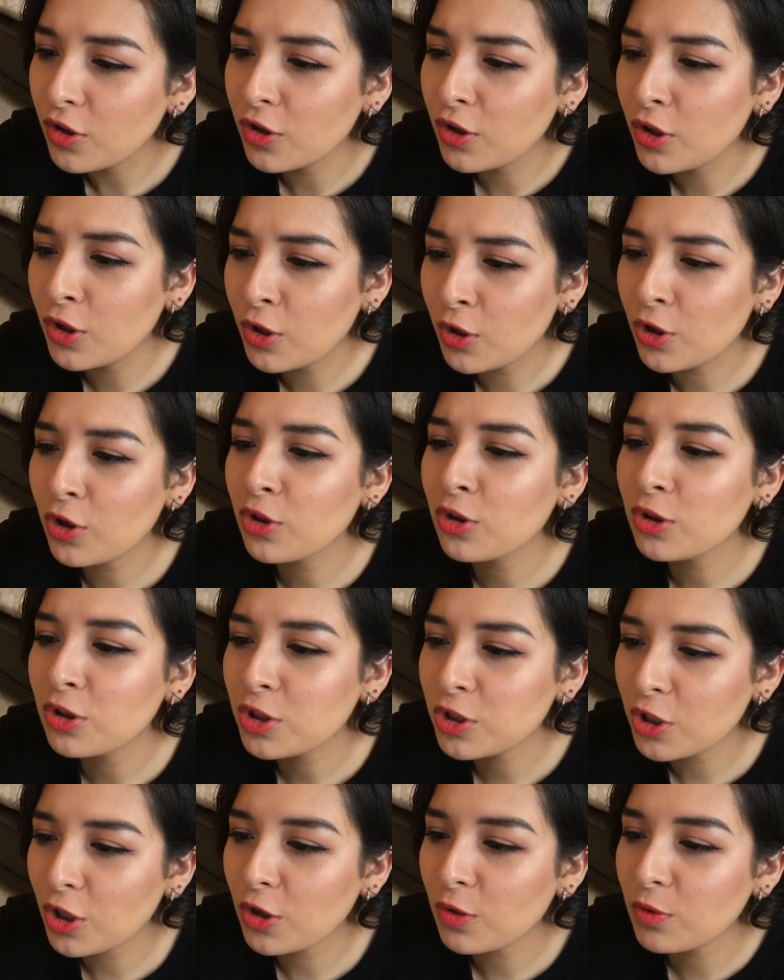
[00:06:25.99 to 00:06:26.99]
You're the
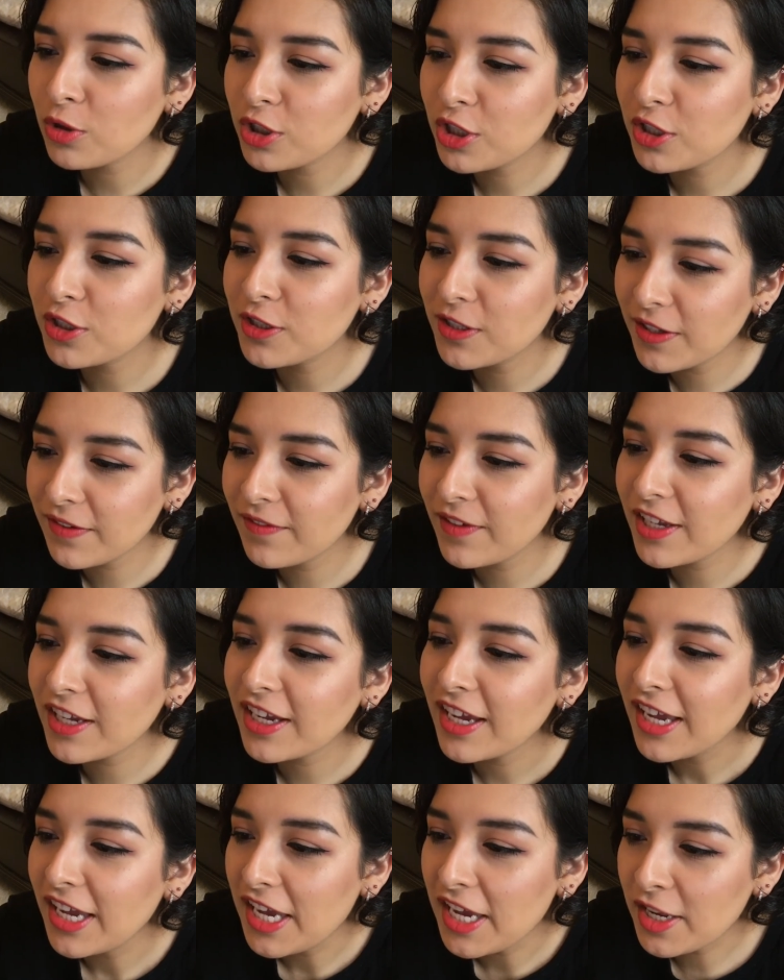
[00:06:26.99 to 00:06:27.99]
star which is
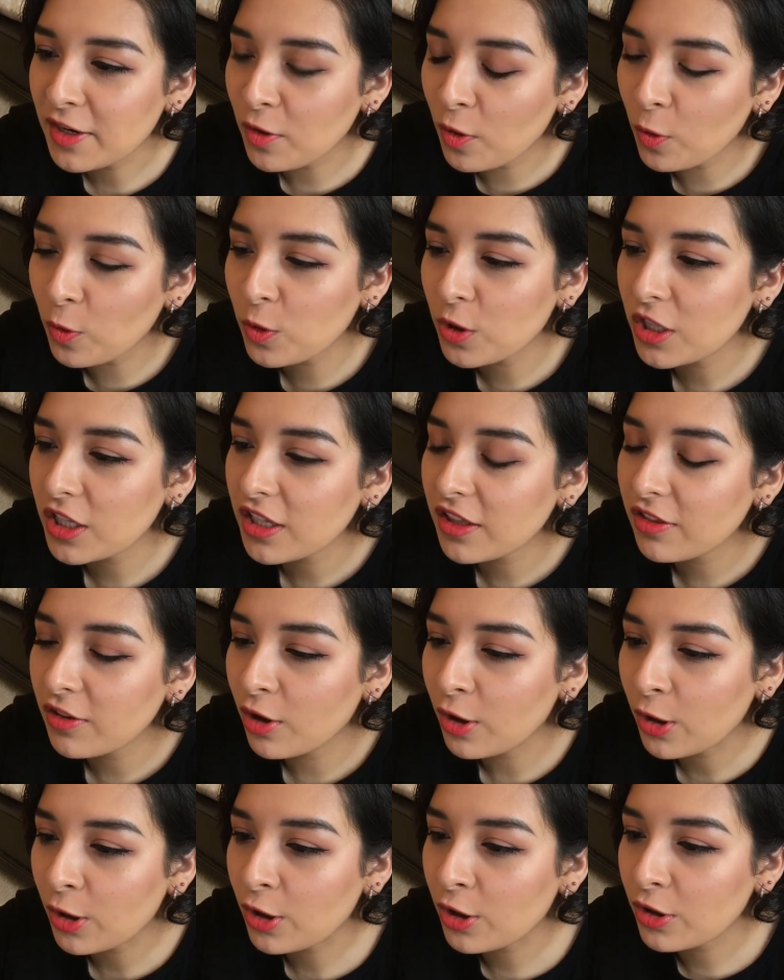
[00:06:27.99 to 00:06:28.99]
living in only
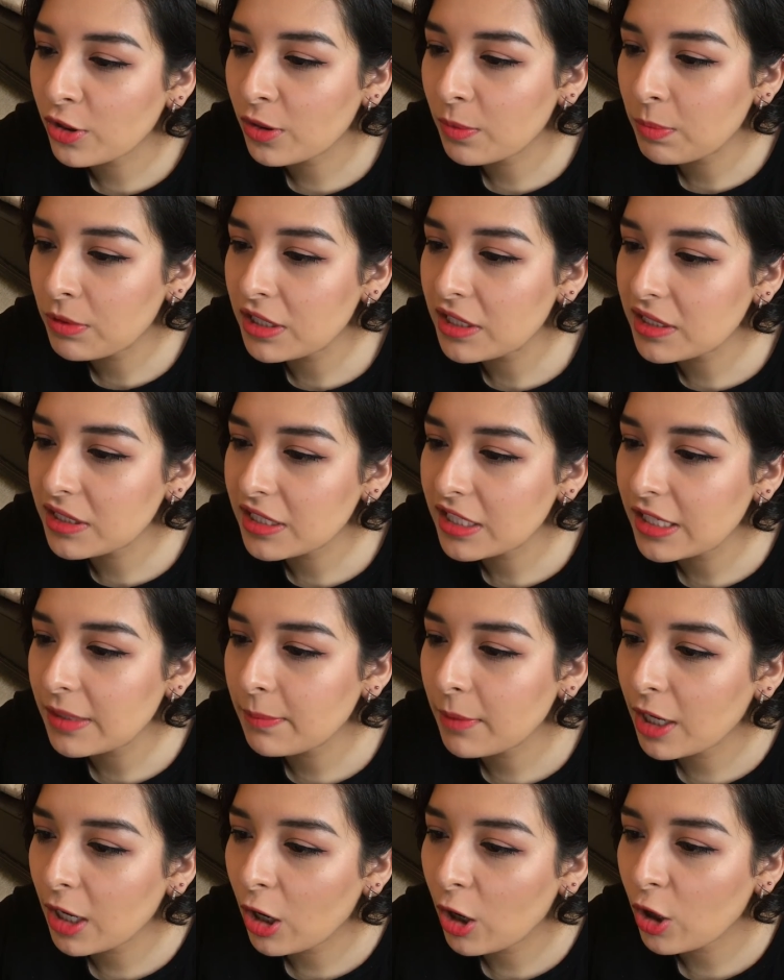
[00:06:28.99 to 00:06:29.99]
the earth. Please keep
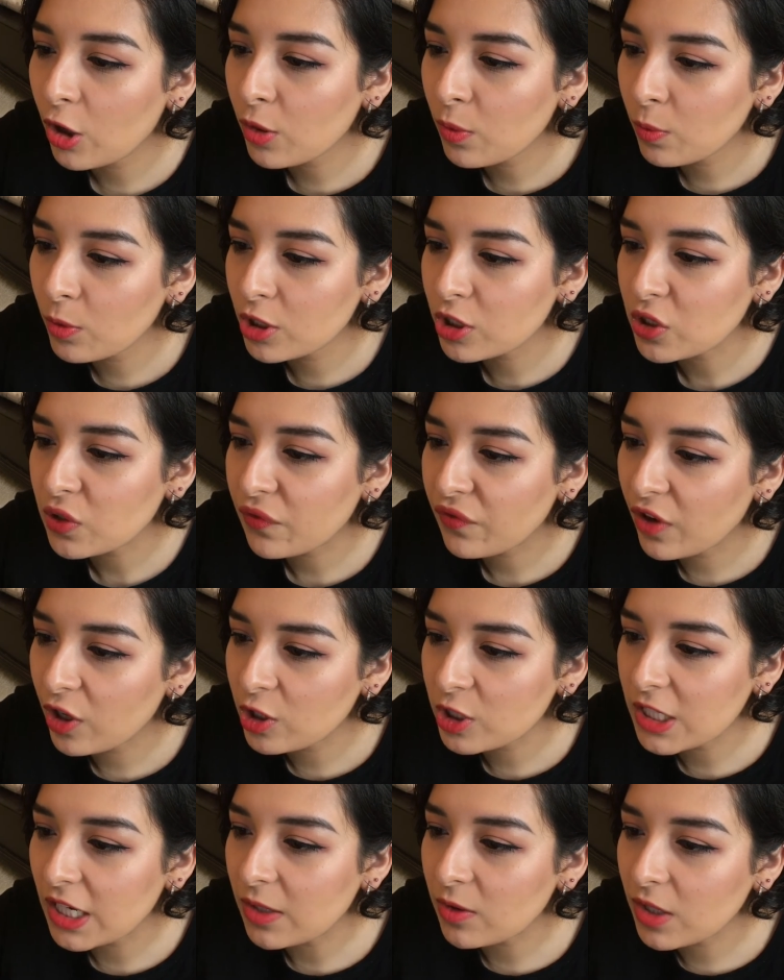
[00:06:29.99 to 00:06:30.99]
my heart, which
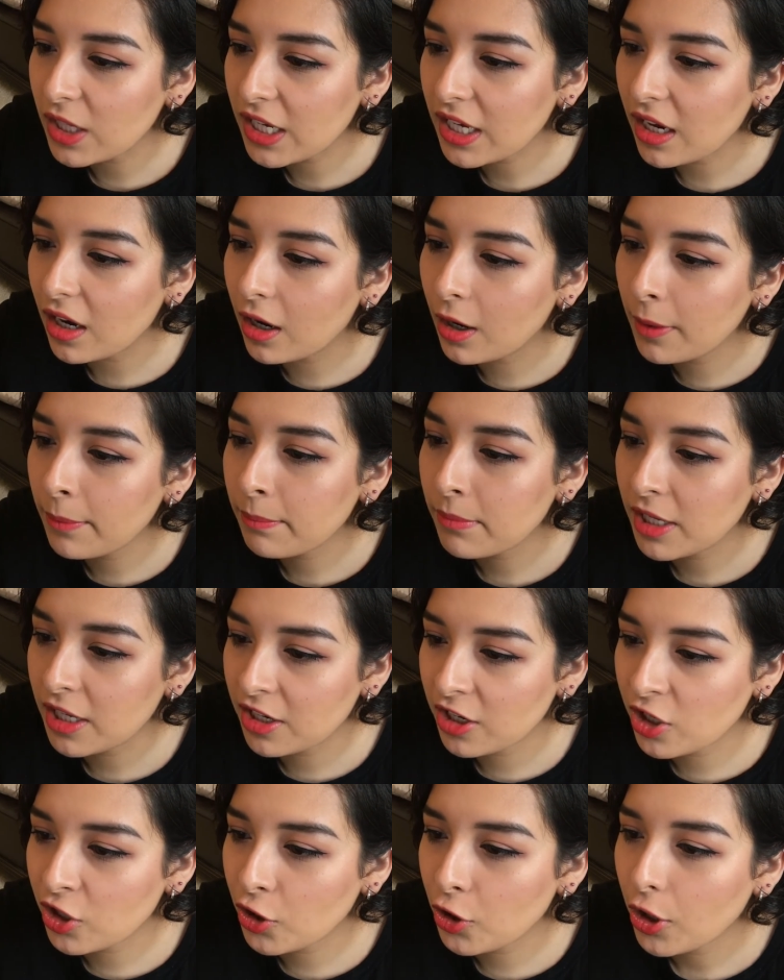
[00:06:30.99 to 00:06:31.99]
fell down like a
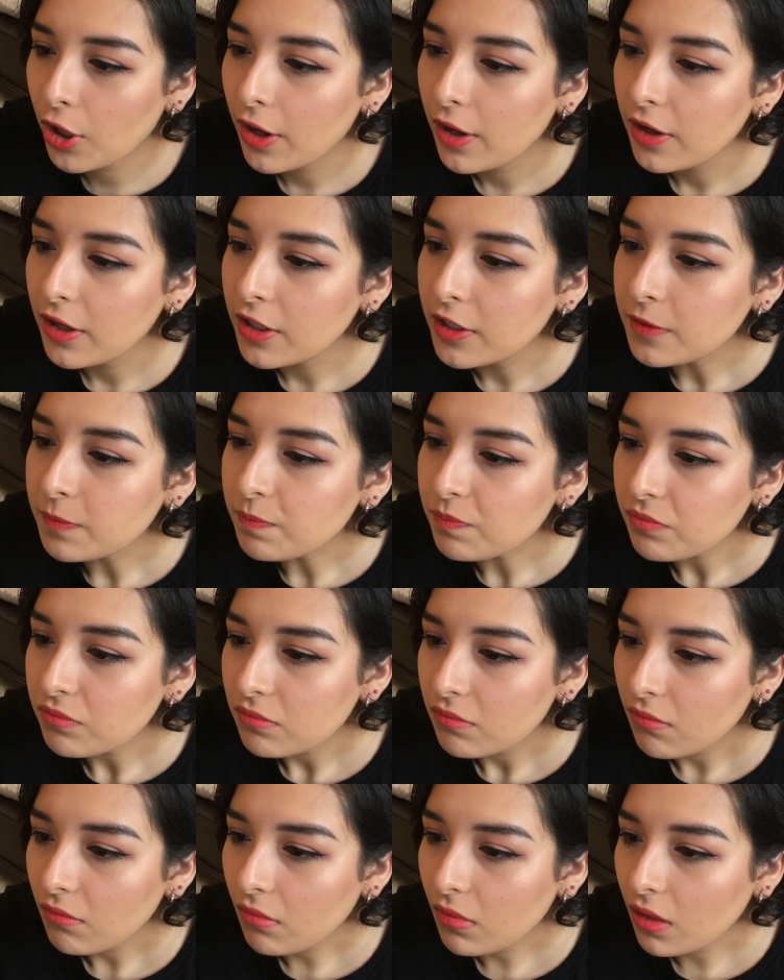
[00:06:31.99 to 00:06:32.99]
meteor.
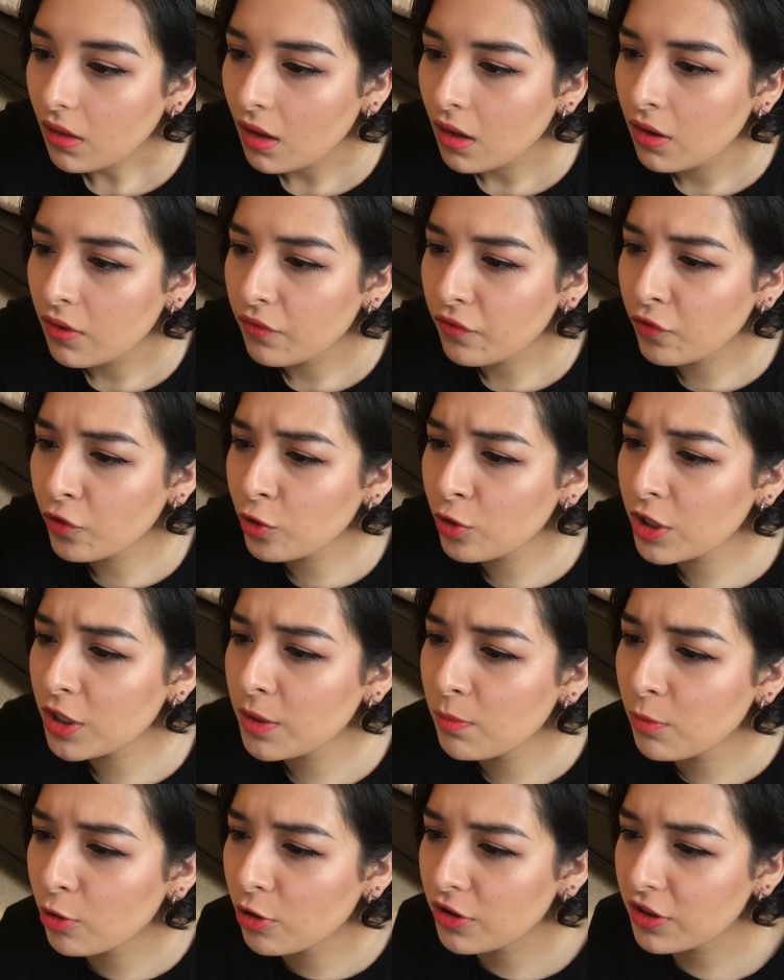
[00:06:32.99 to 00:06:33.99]
Fruity
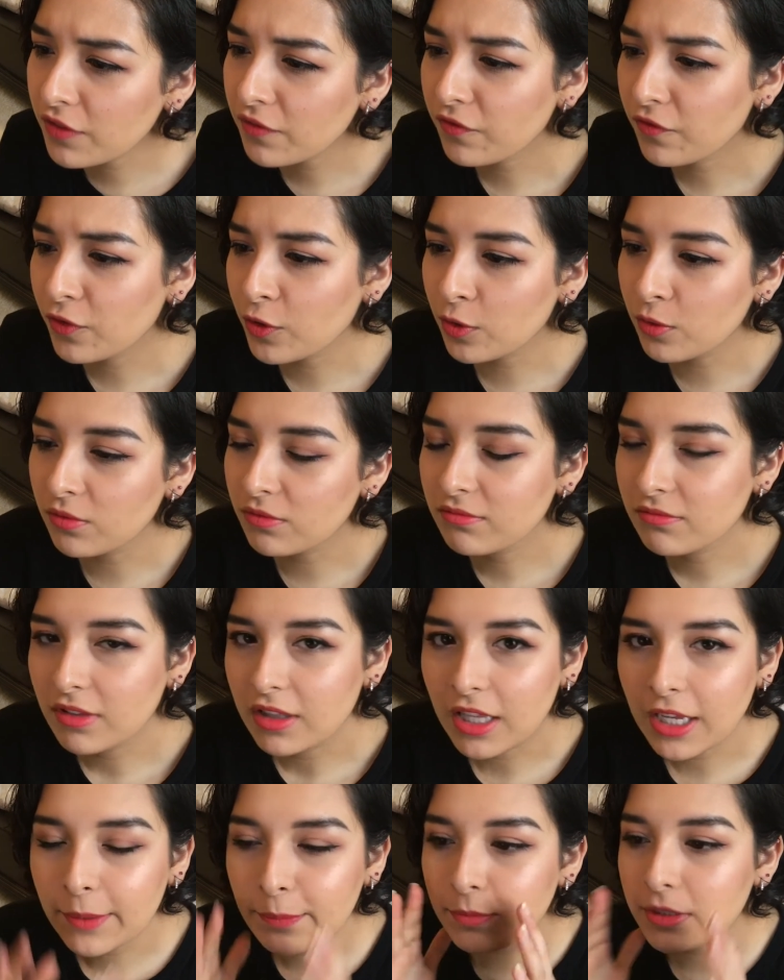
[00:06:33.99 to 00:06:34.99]
more than fruit.
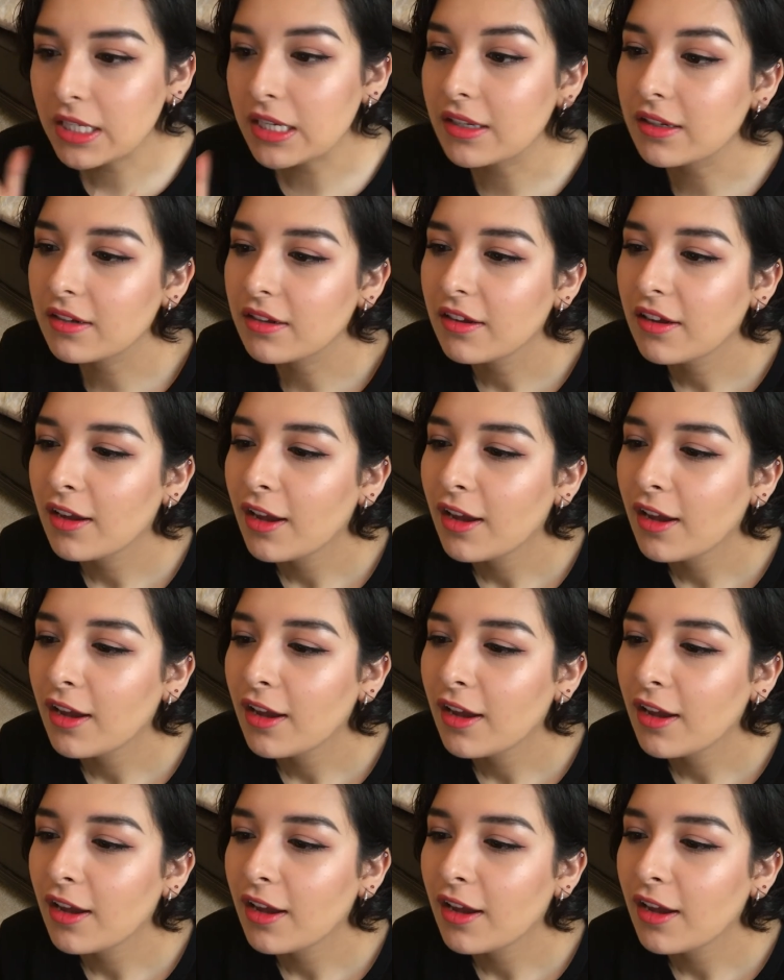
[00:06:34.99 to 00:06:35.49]
Lipton.